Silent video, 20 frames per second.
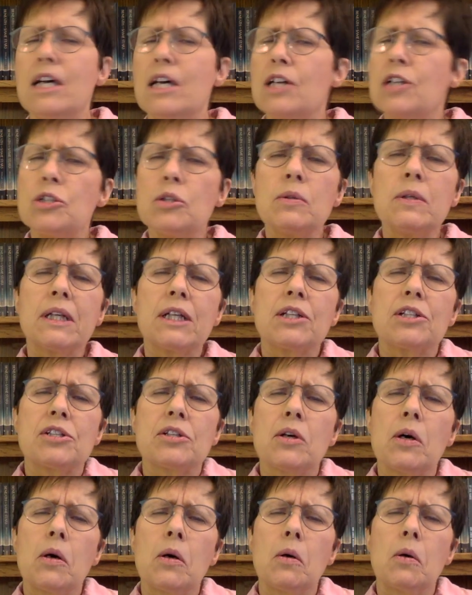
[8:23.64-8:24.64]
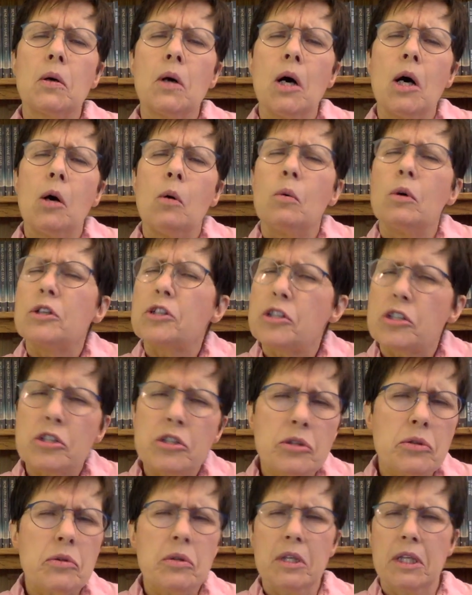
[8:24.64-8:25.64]
Doing so would
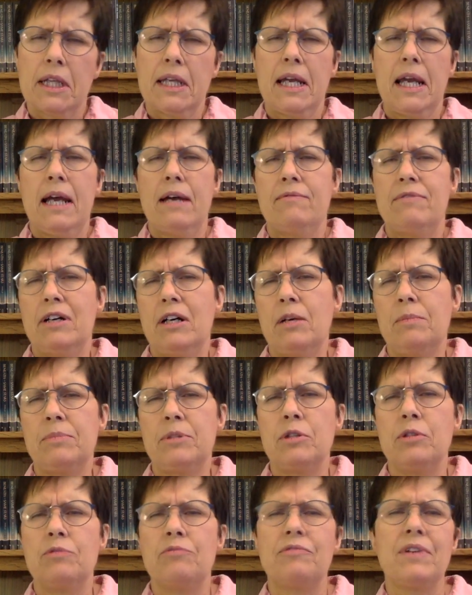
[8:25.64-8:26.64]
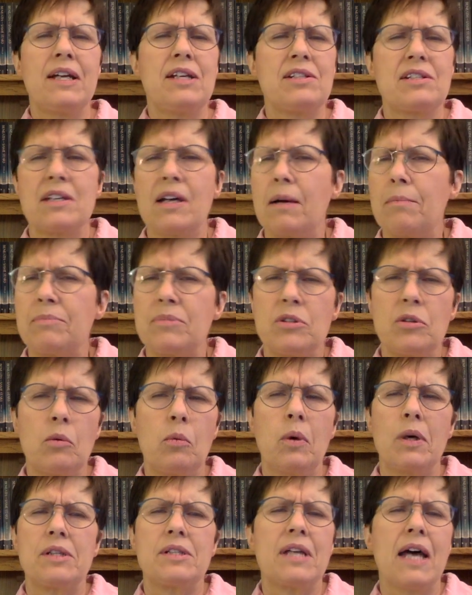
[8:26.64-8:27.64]
surely have helped you face up to
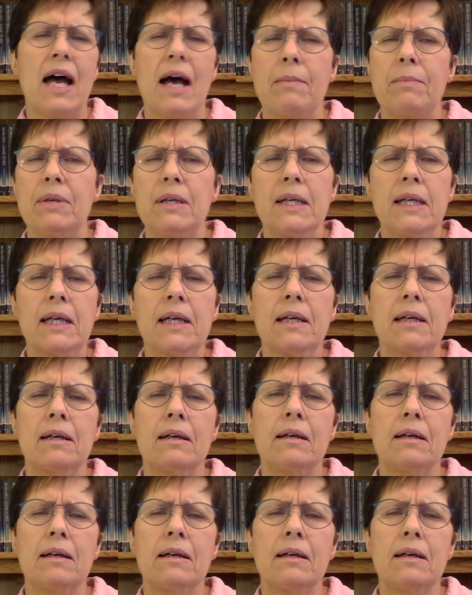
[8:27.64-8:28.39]
what's happening.